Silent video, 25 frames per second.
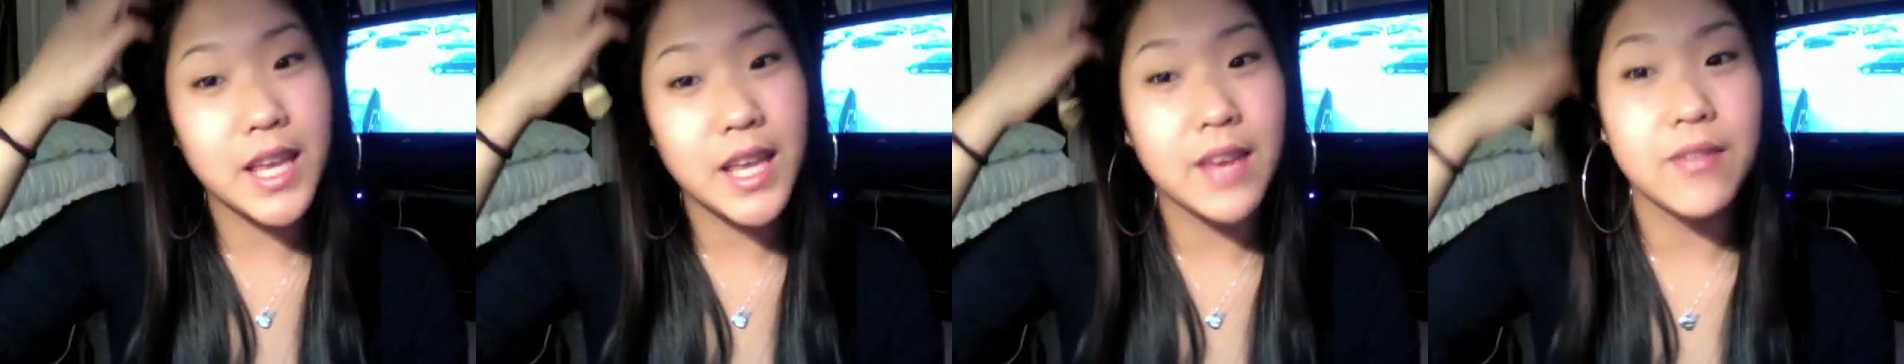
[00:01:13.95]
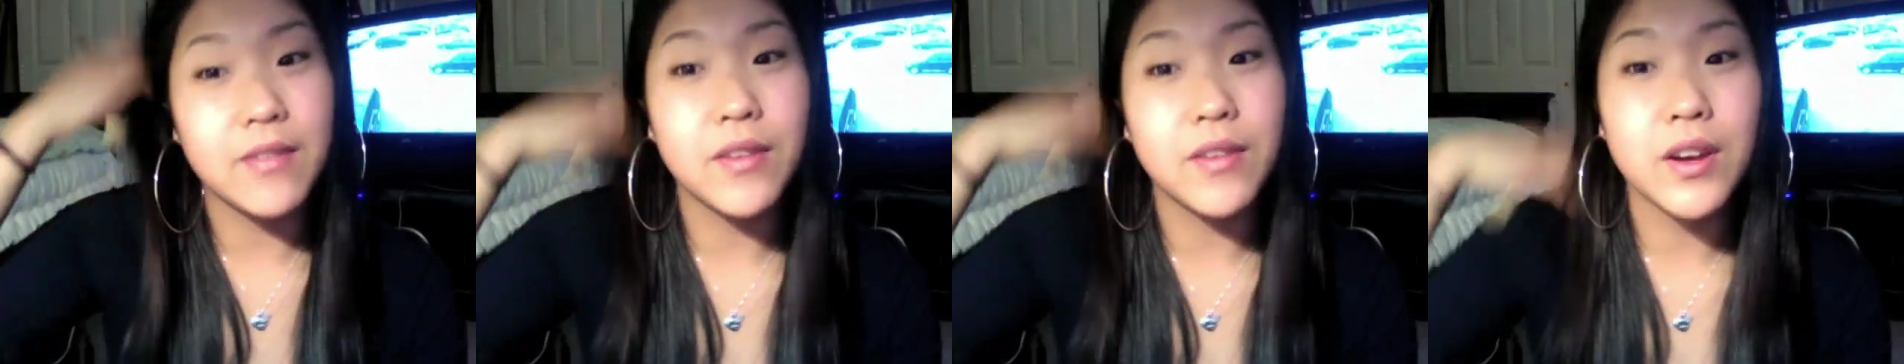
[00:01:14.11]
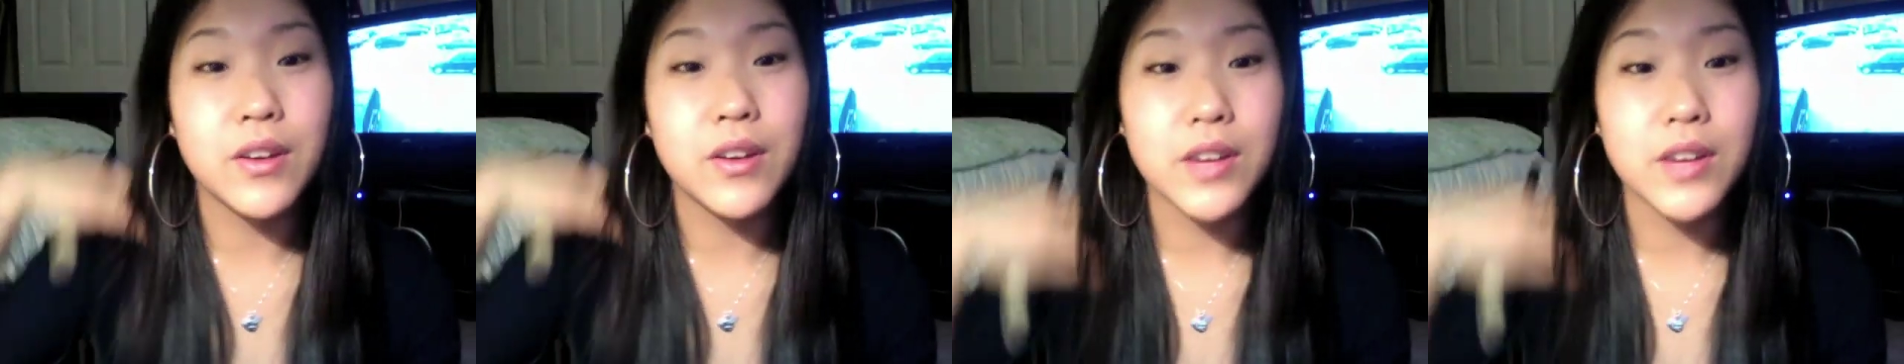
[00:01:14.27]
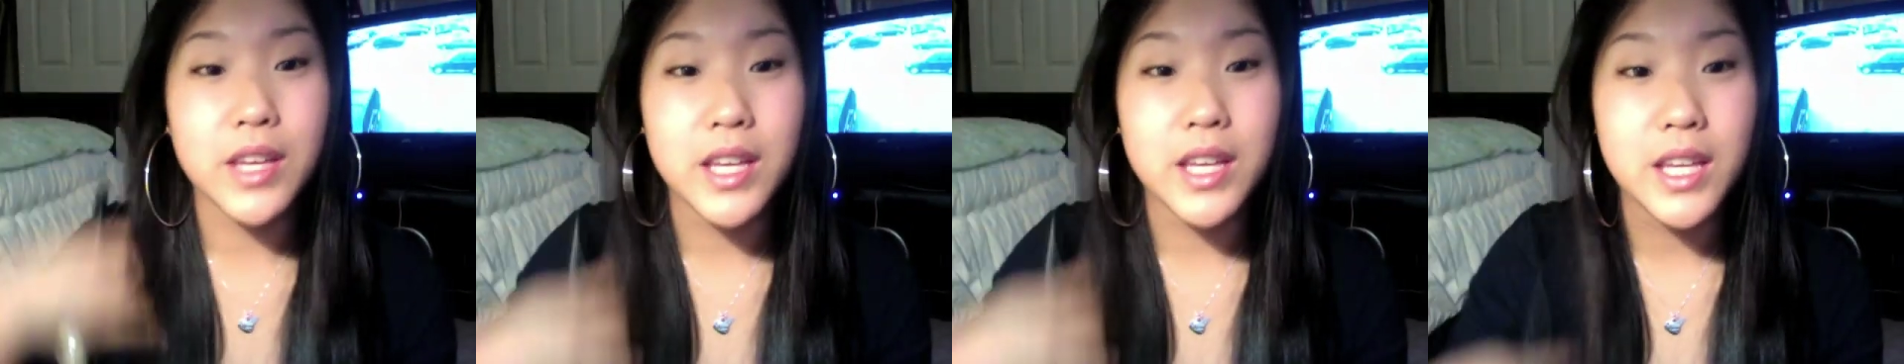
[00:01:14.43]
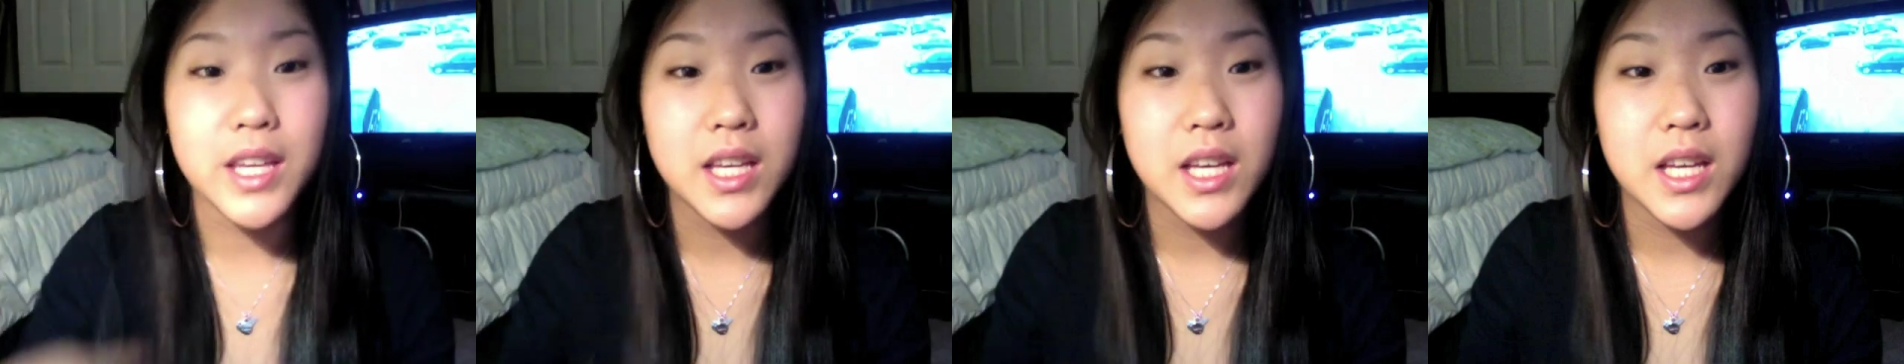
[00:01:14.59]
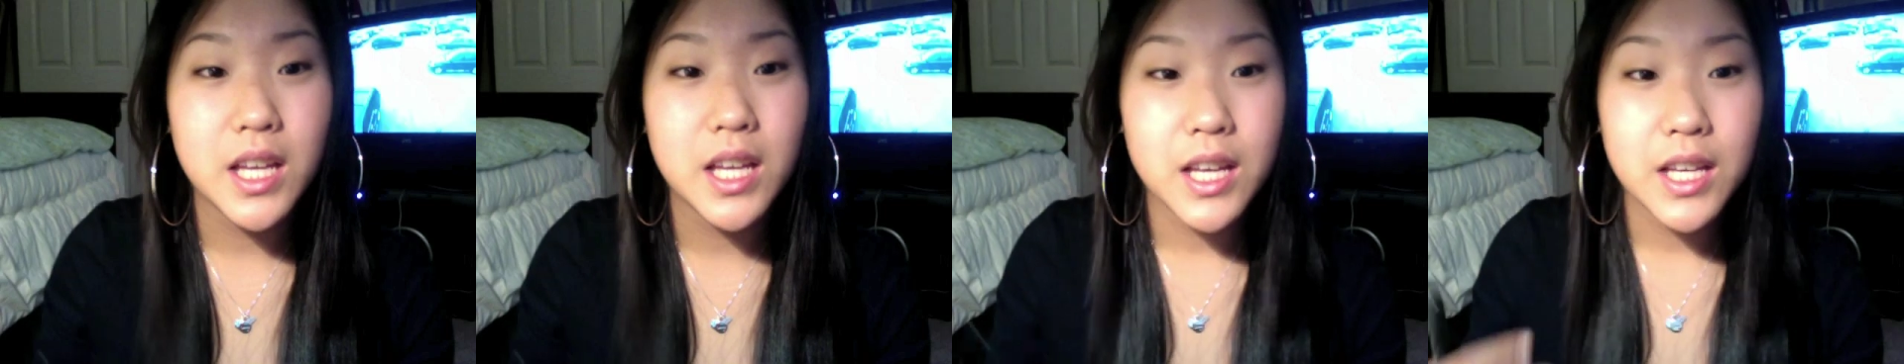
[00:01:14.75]
a
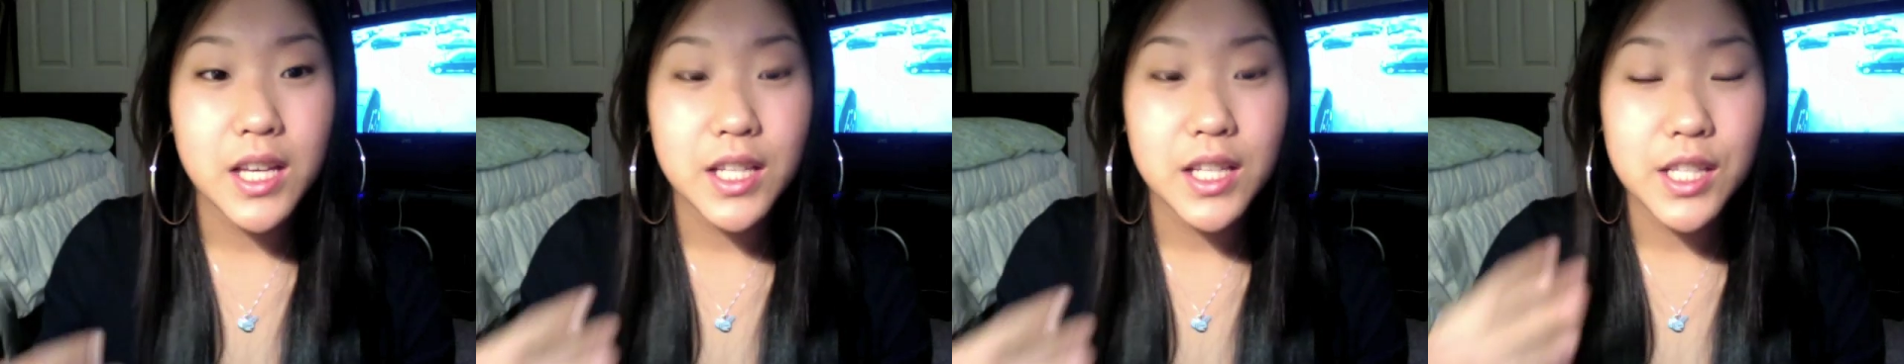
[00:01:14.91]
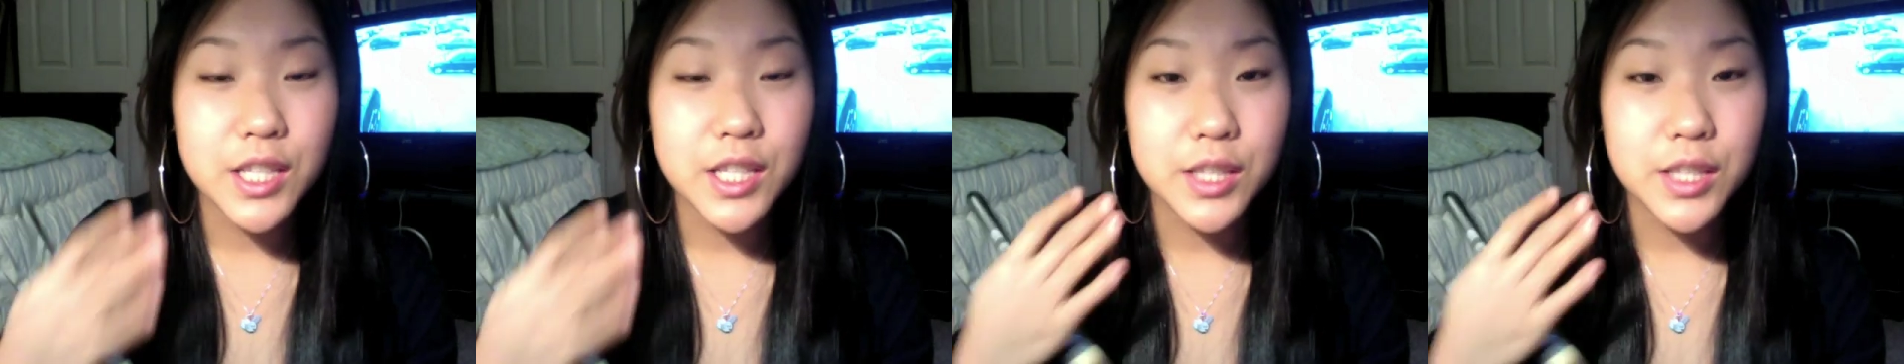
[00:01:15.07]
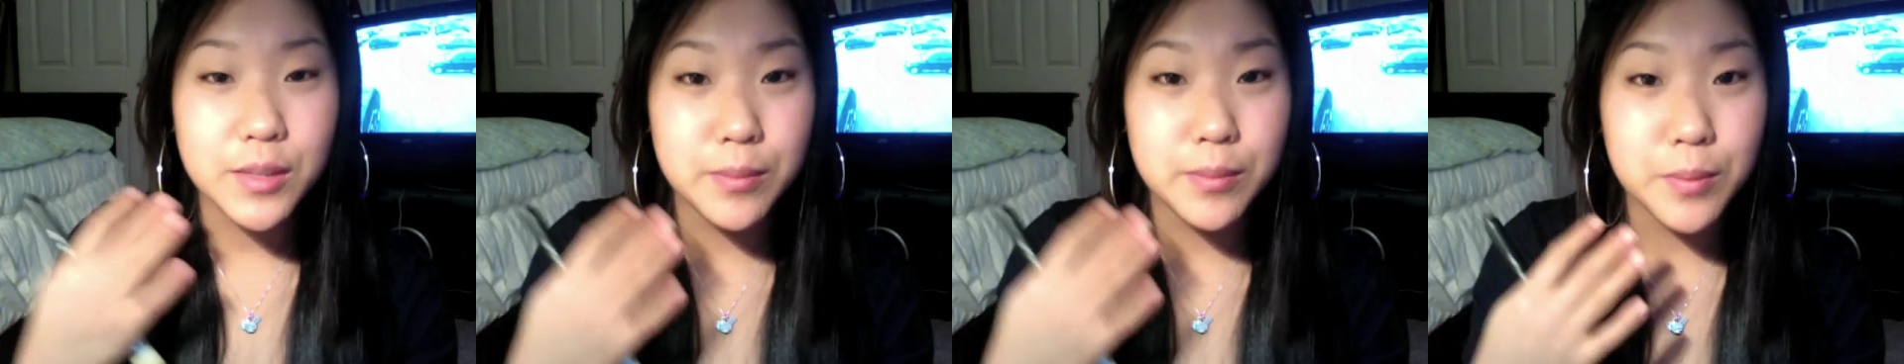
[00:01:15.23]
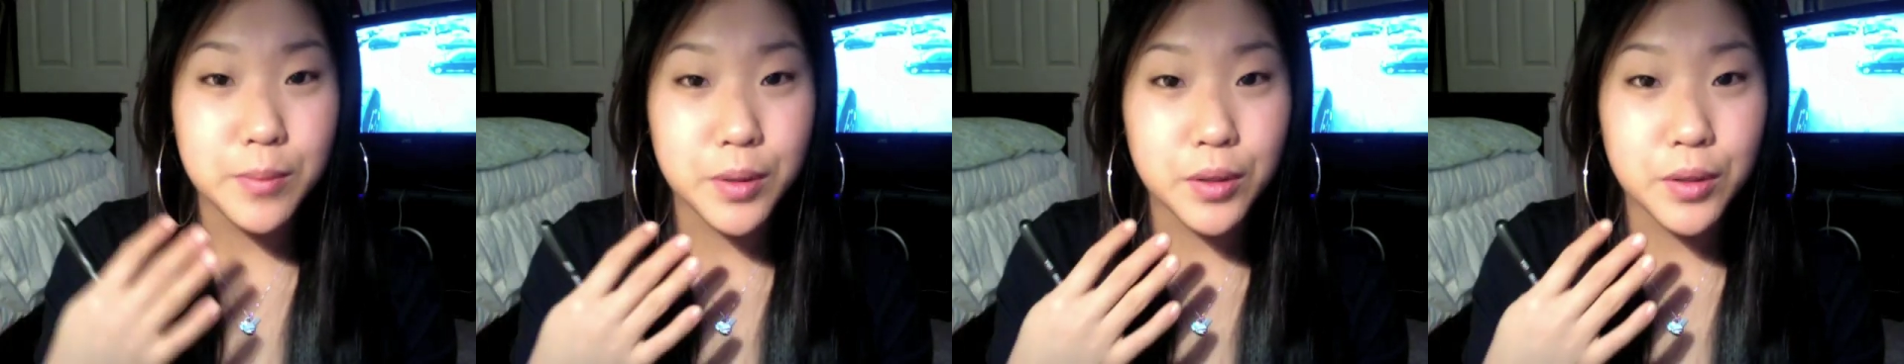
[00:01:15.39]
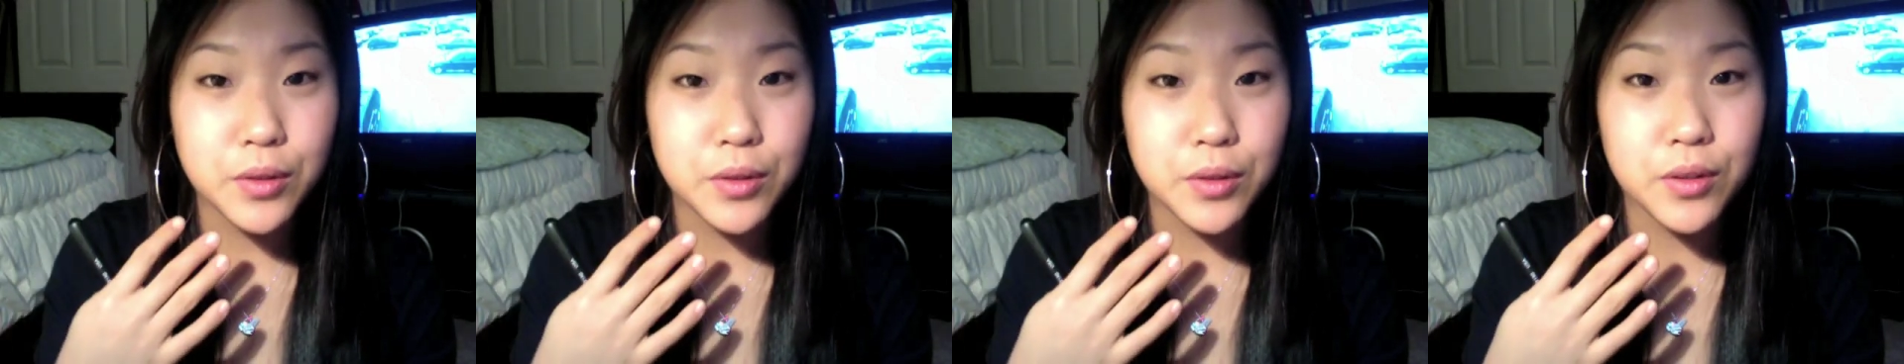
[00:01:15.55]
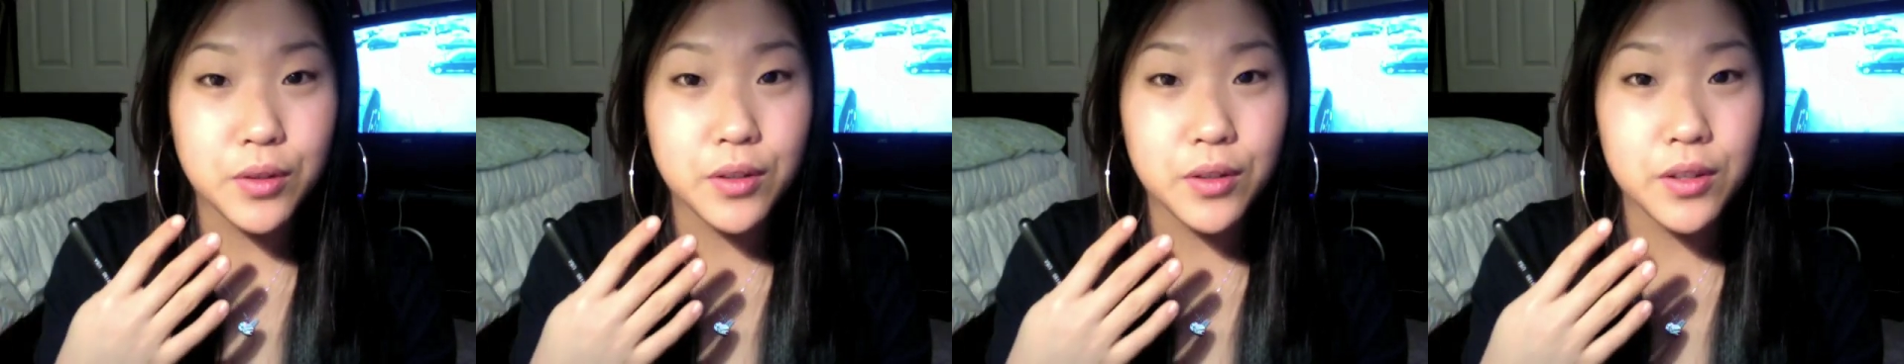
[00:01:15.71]
very
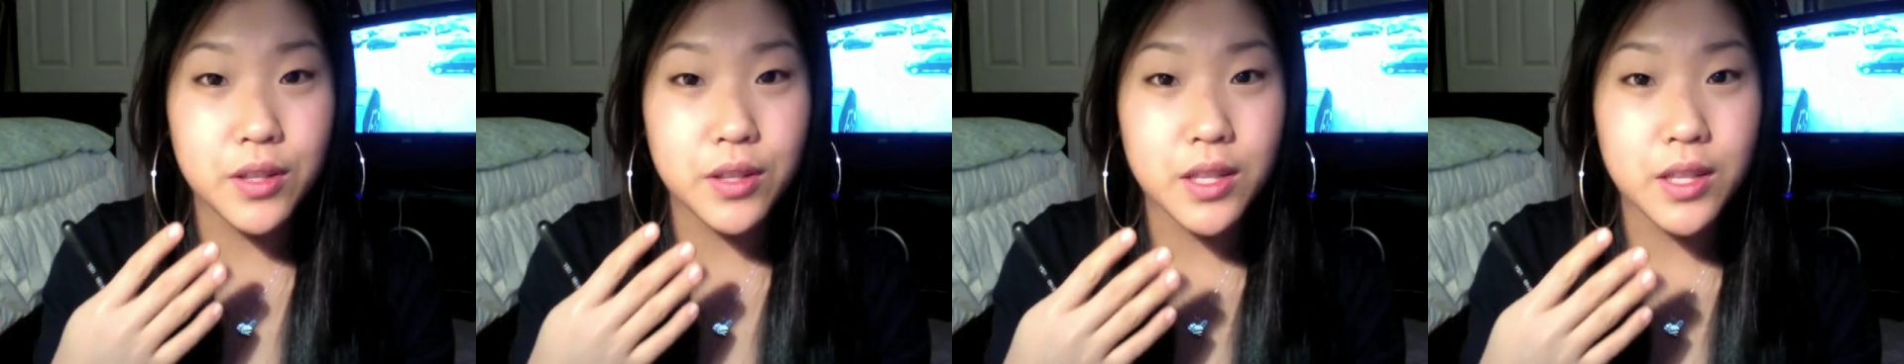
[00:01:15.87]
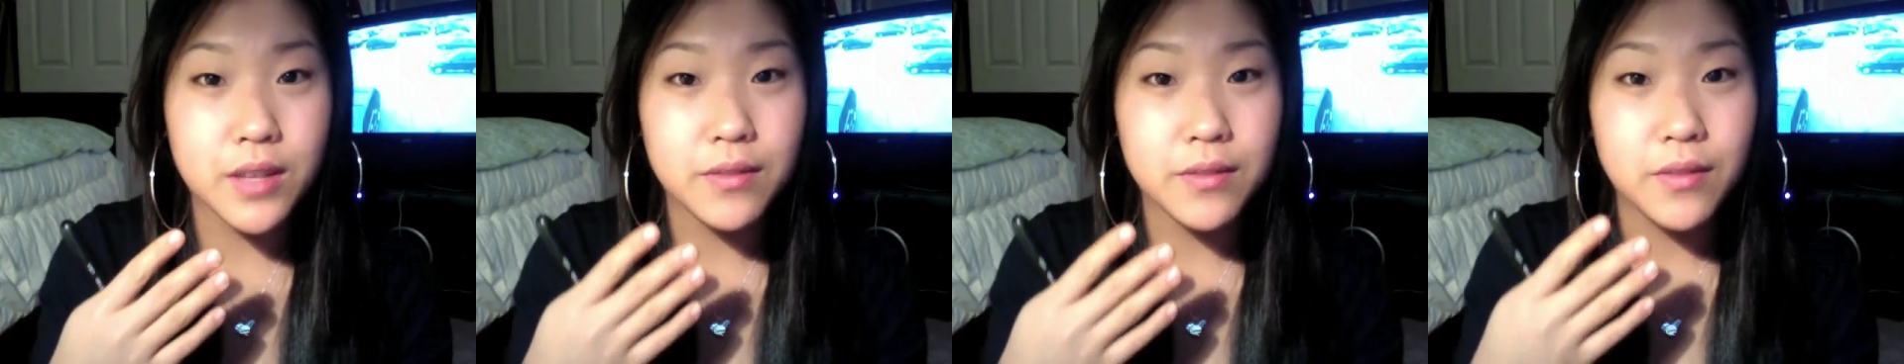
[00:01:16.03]
smooth,